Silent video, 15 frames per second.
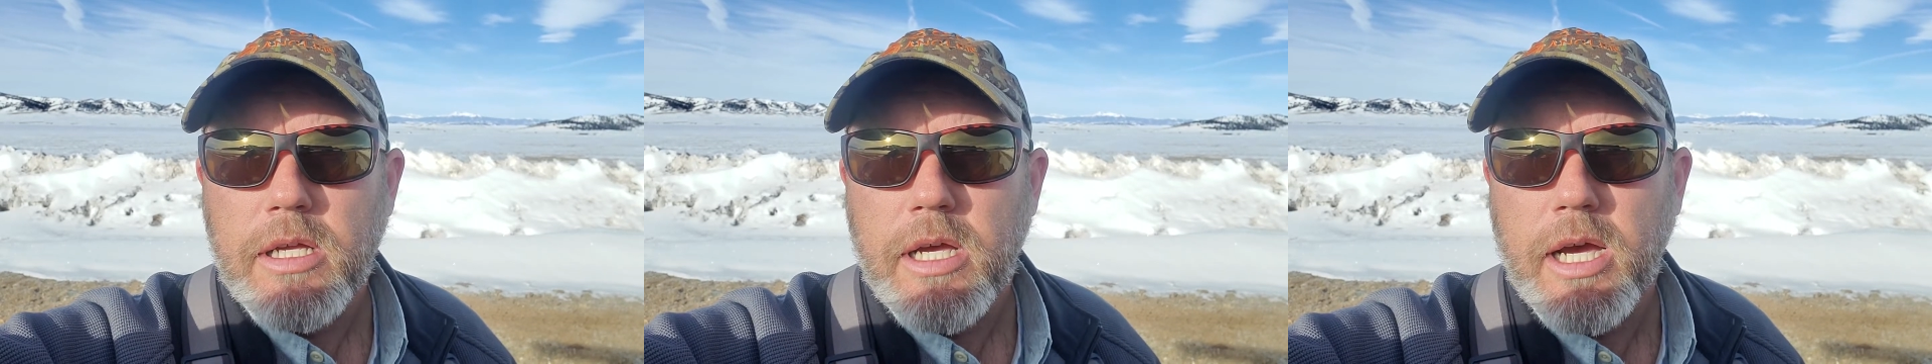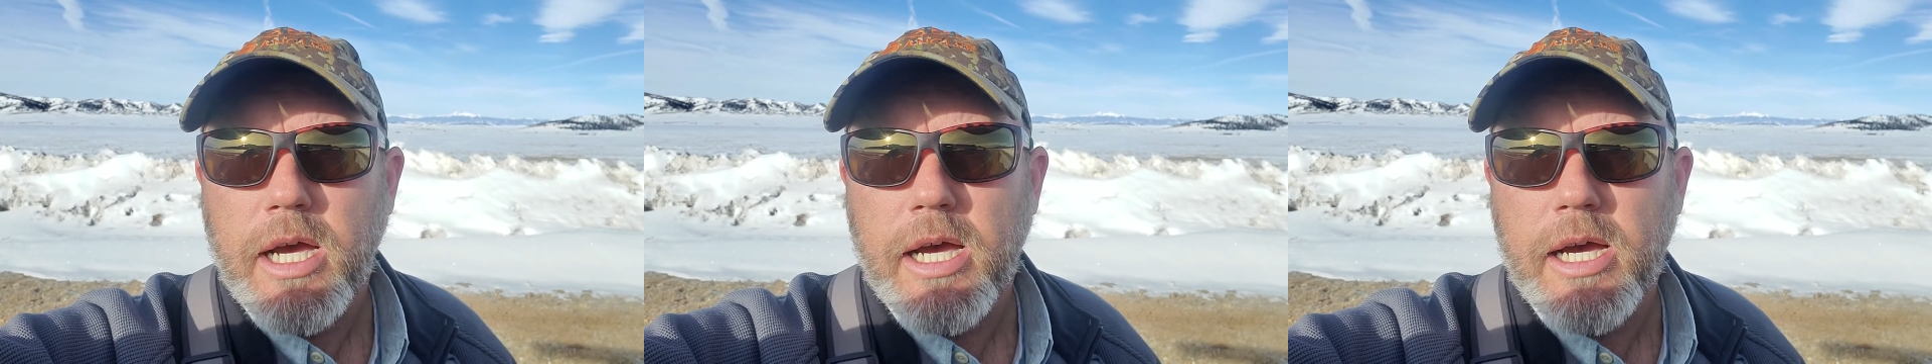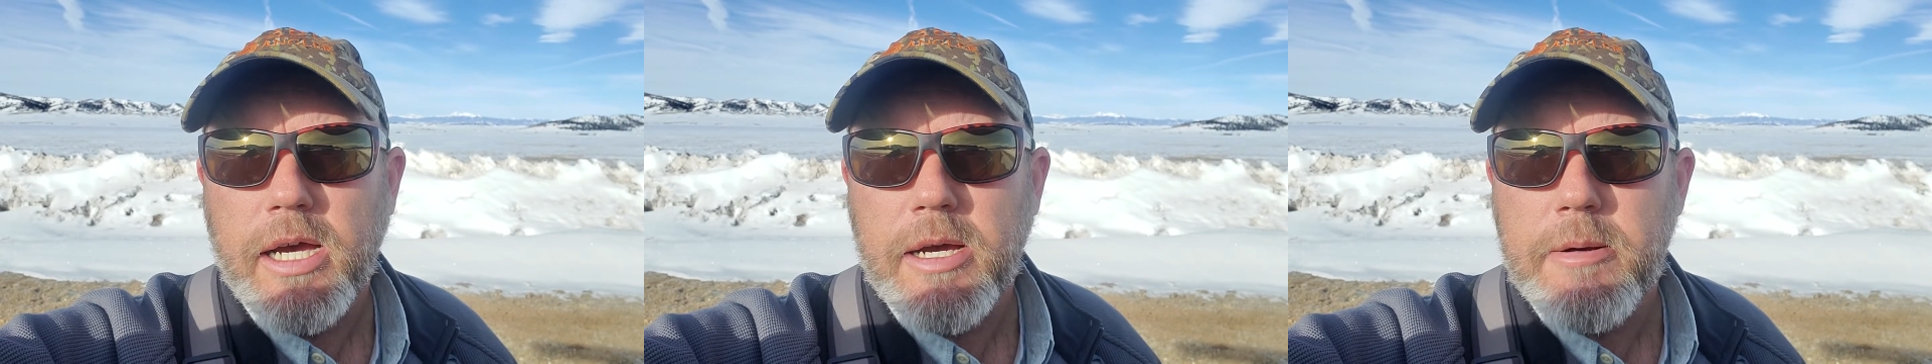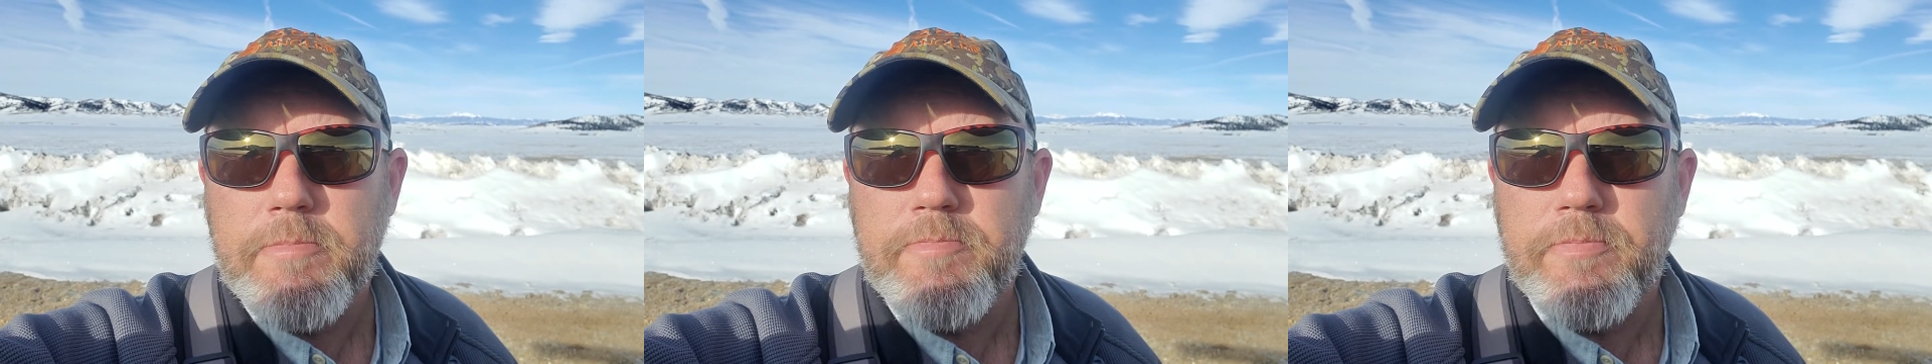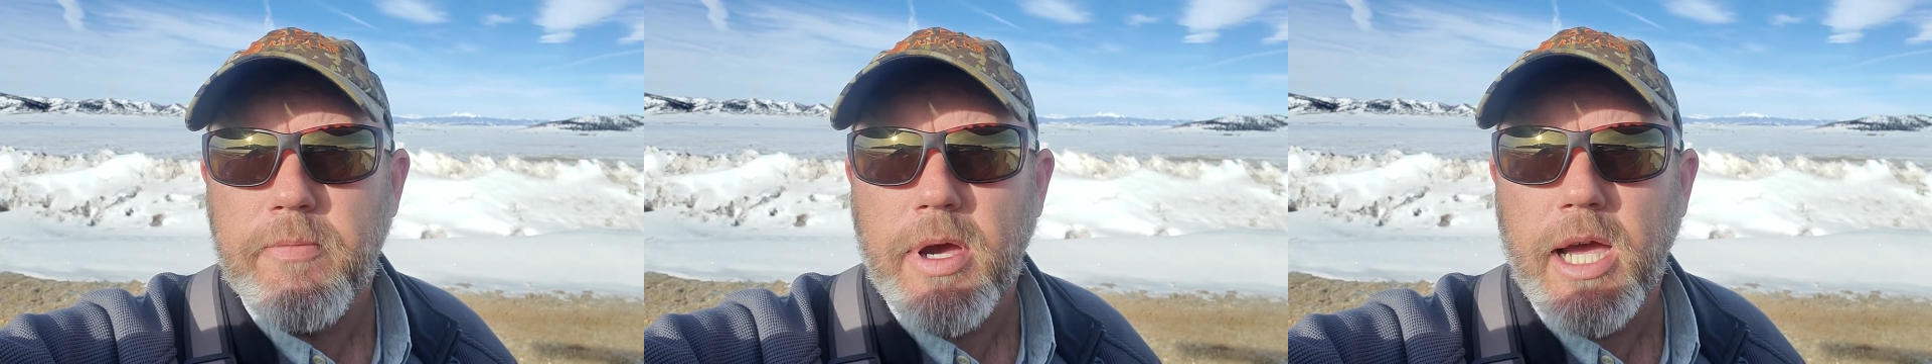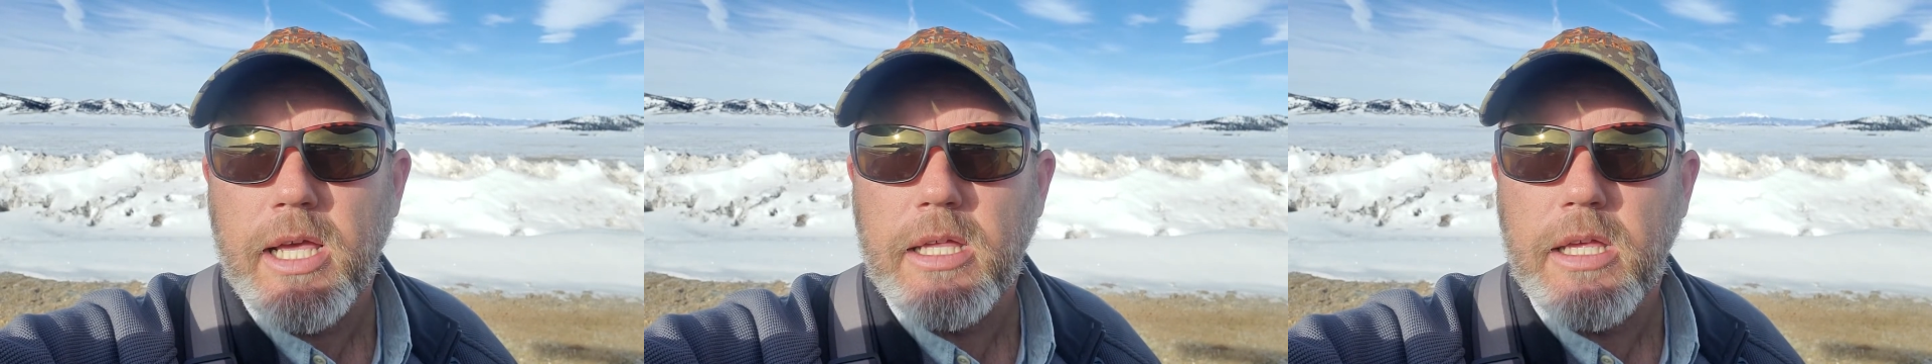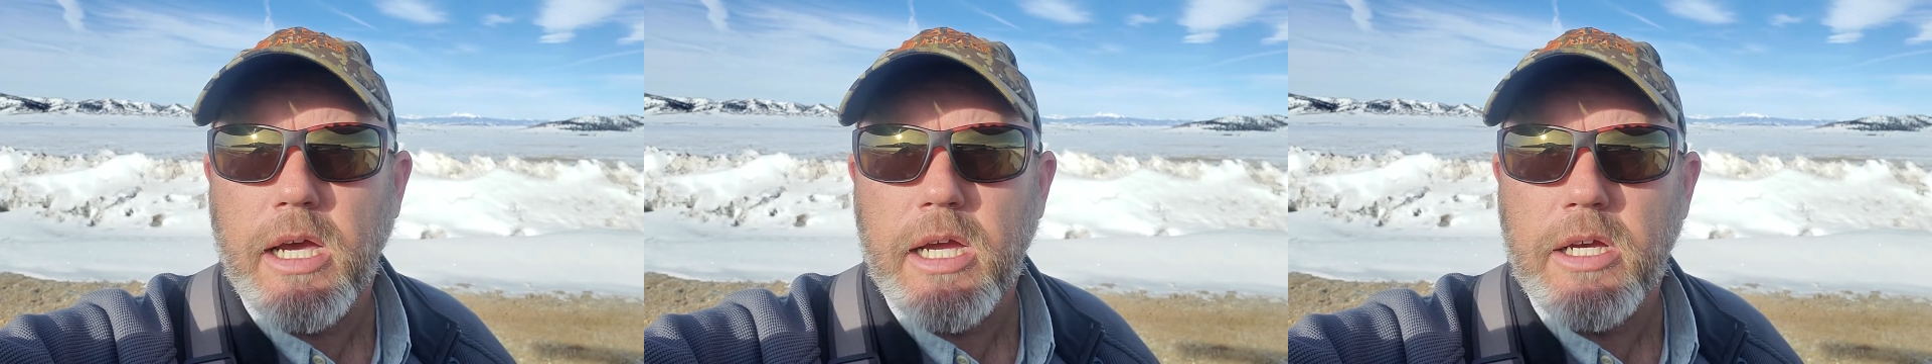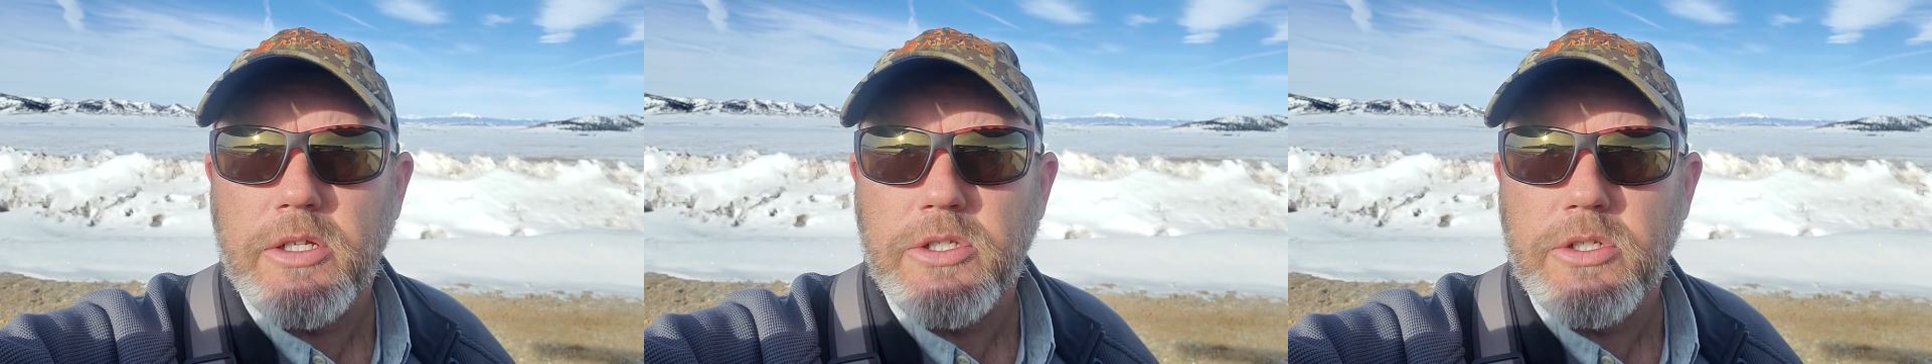
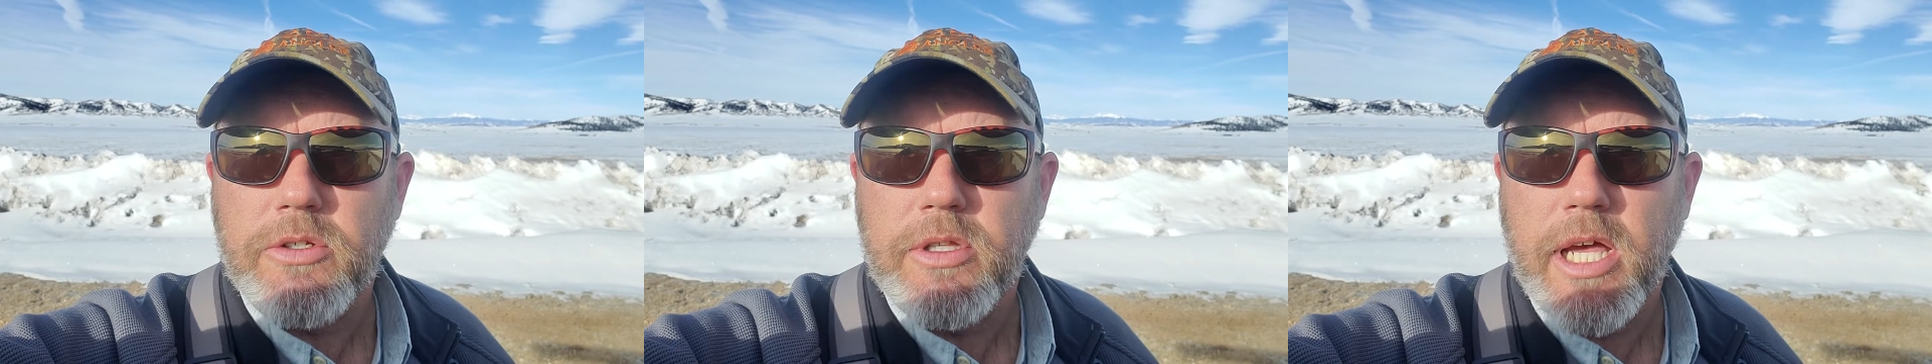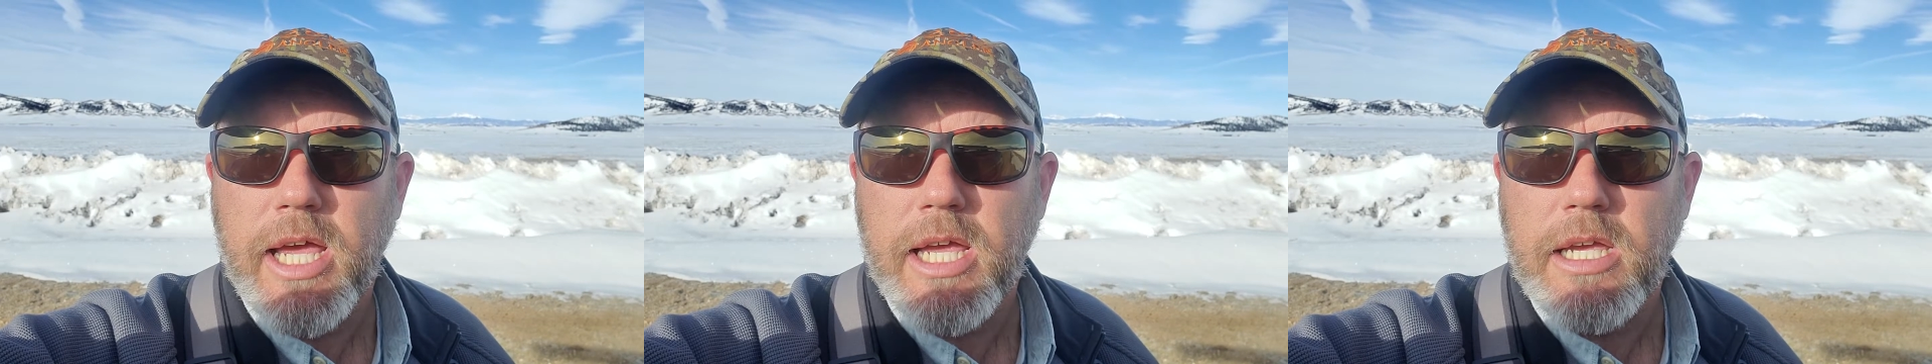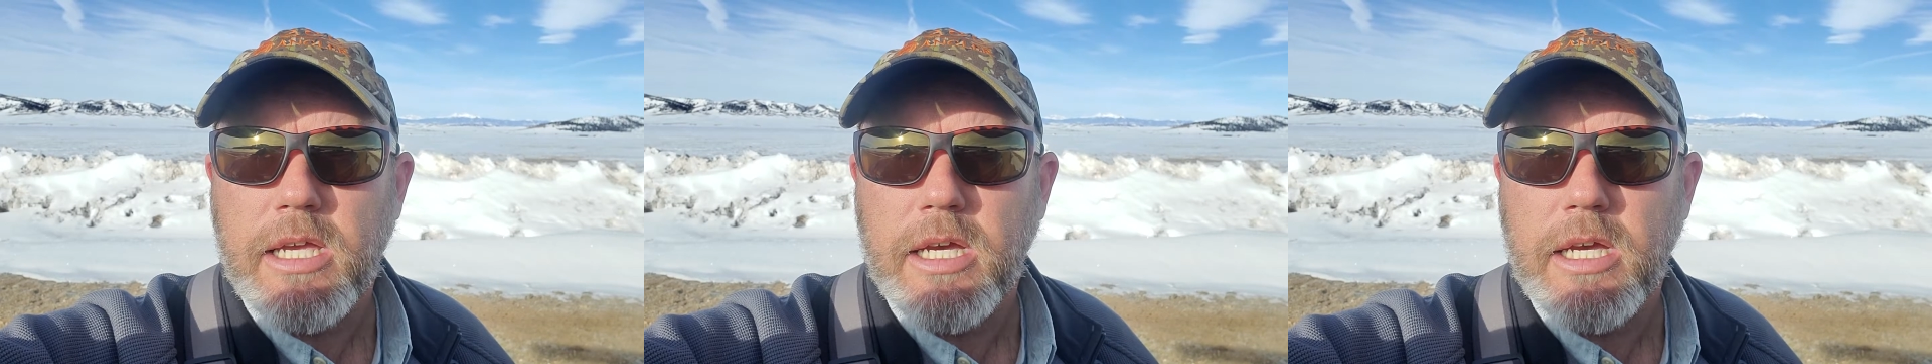I also like